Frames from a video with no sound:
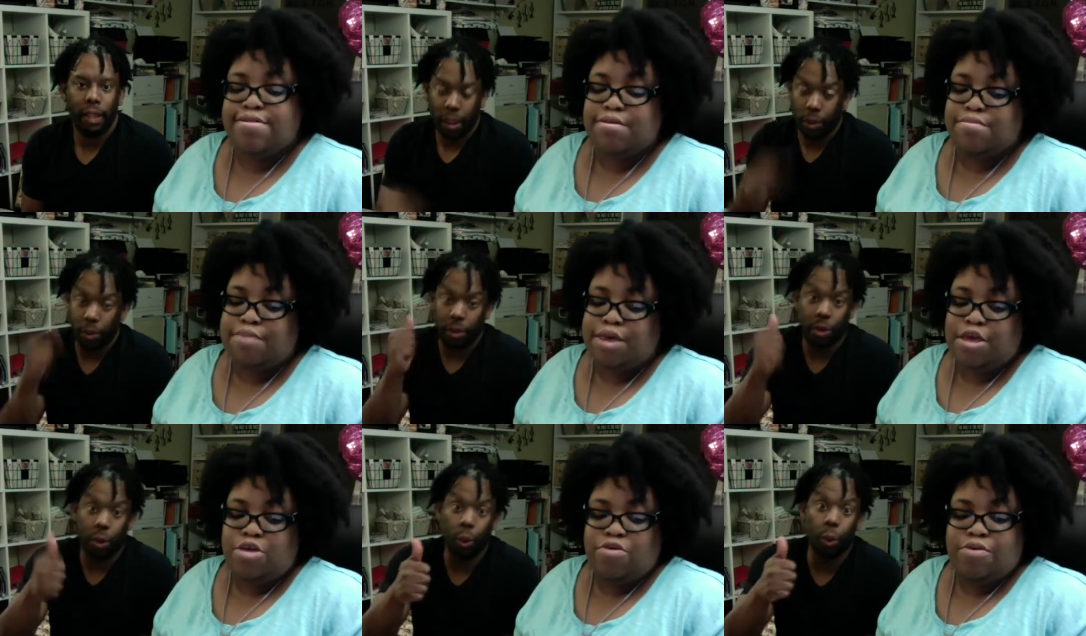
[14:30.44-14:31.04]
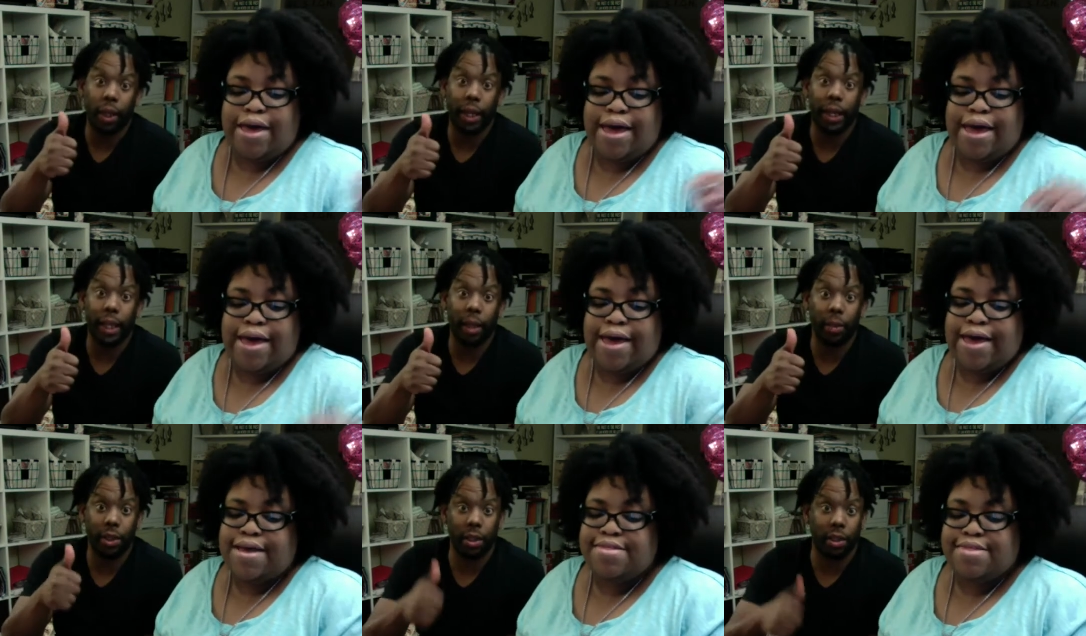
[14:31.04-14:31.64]
Speaker 1: to meet cool you
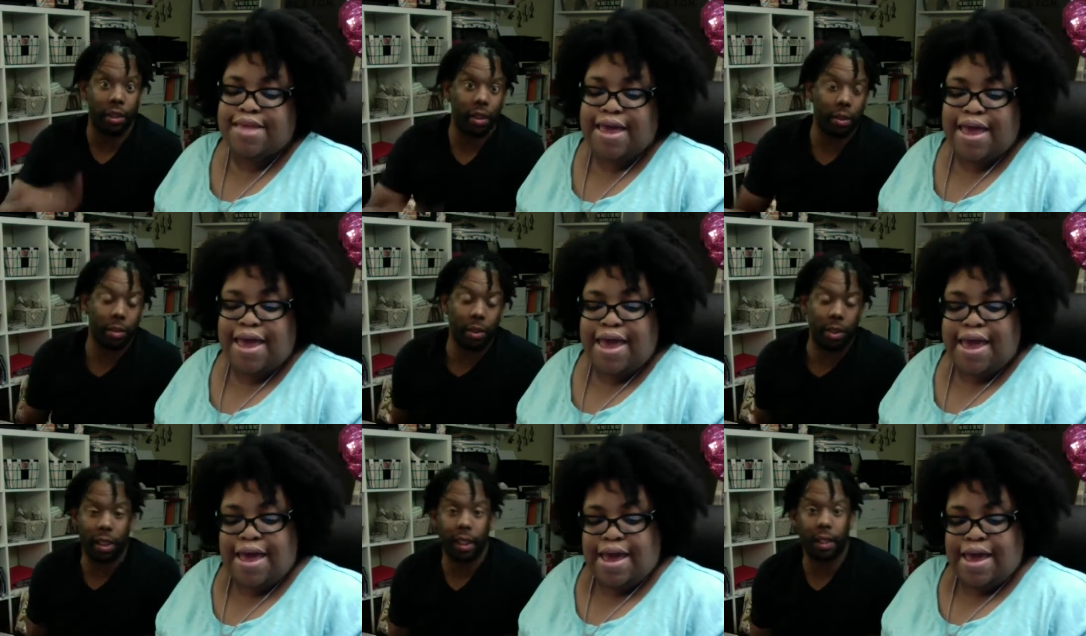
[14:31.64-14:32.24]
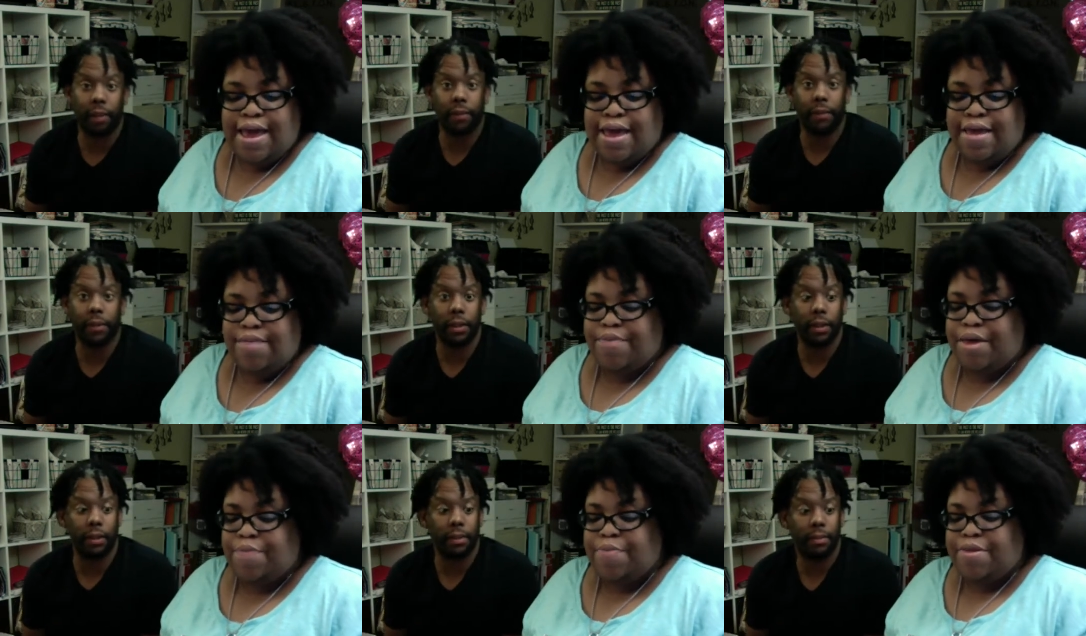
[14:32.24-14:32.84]
guys. It was a lot of
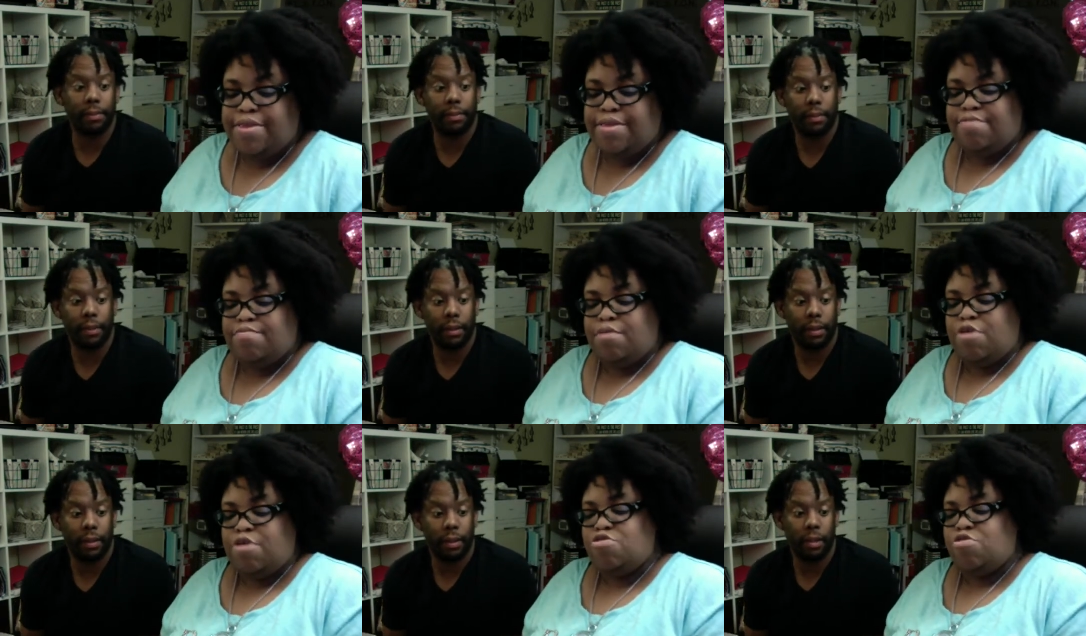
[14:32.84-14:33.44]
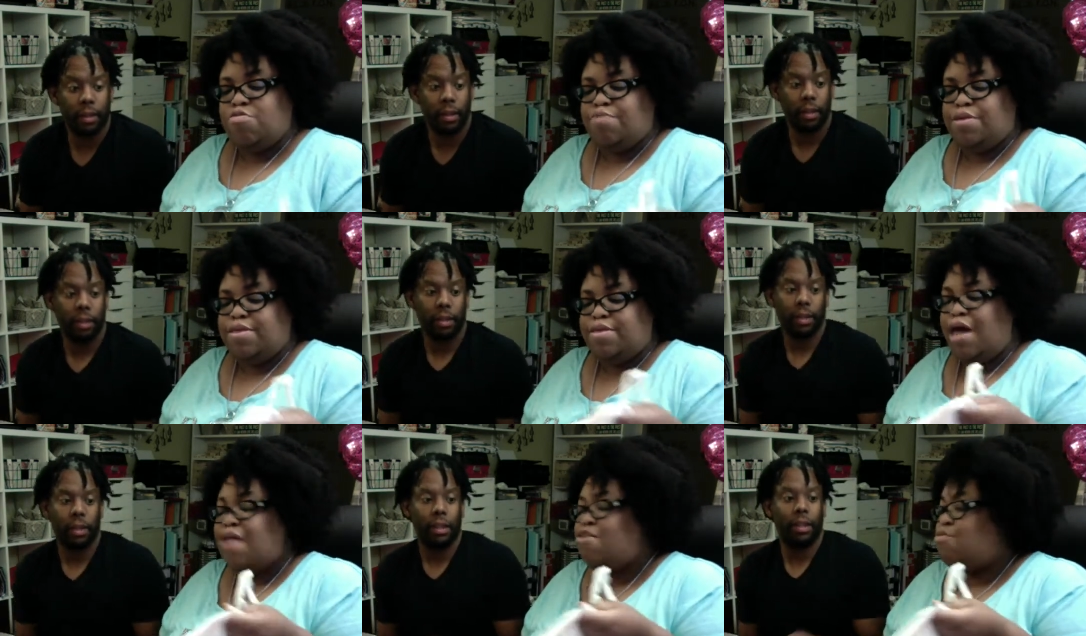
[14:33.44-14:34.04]
fun. They put this, make sure you put,
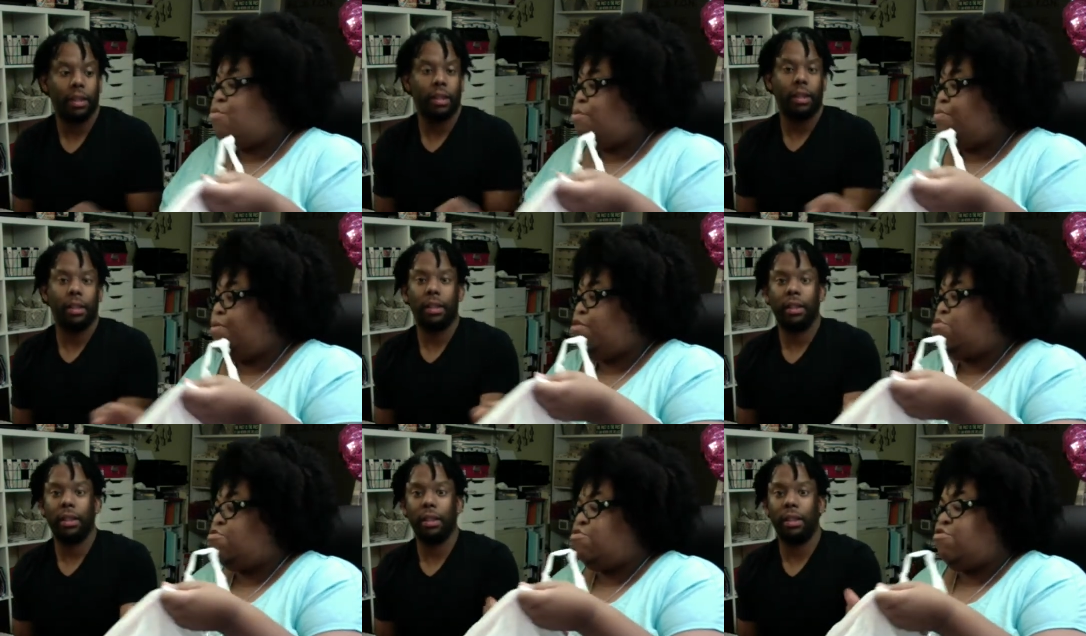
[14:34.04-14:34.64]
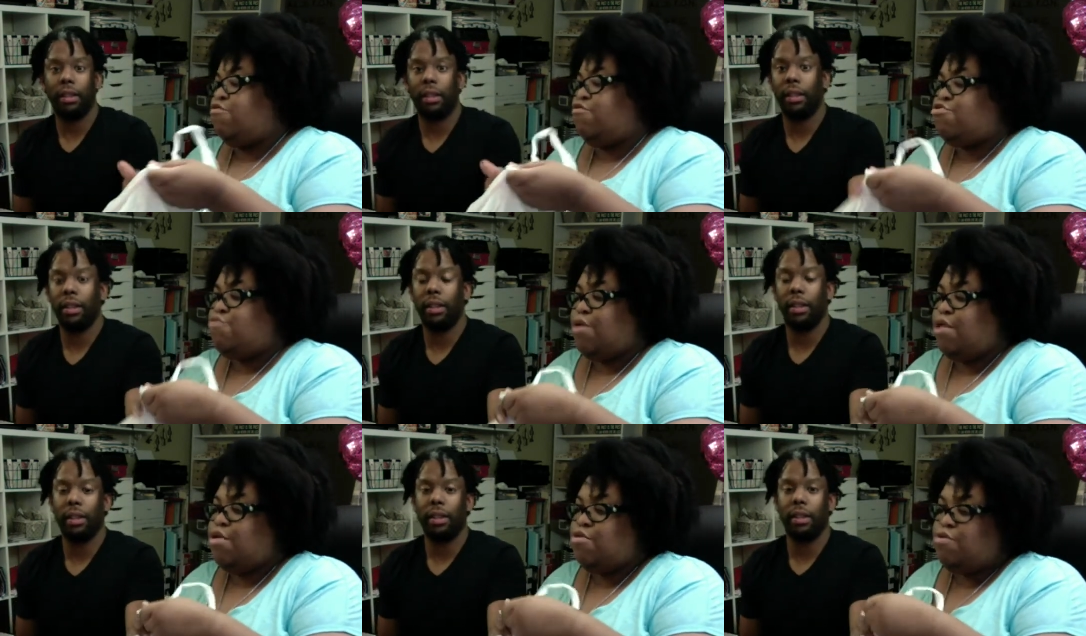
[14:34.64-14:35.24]
I don't want to put those in the
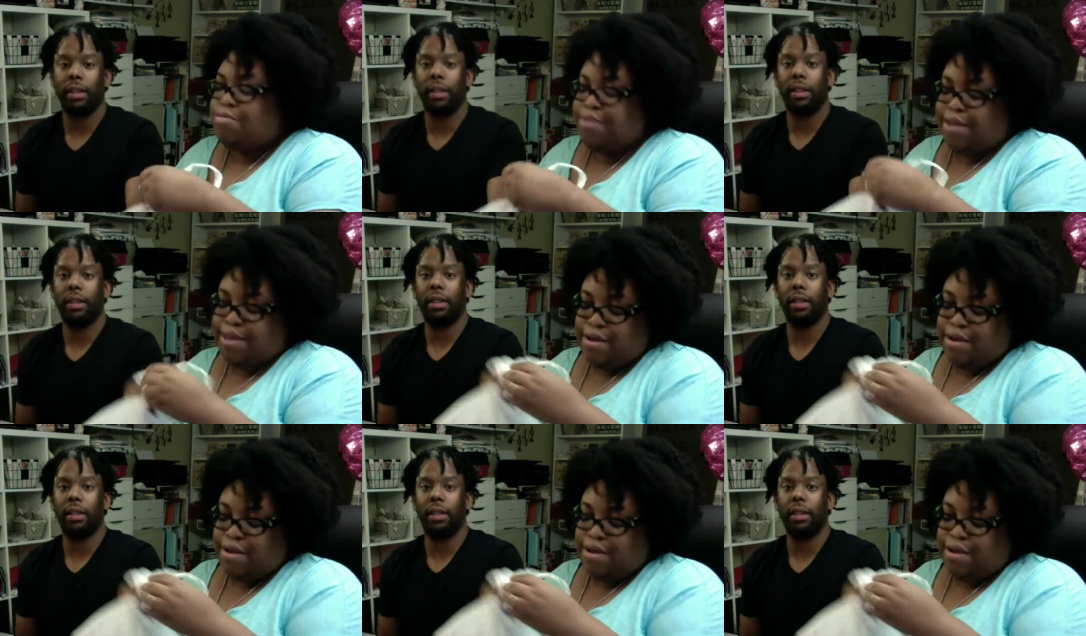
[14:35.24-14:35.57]
refrigerator. I don't want to get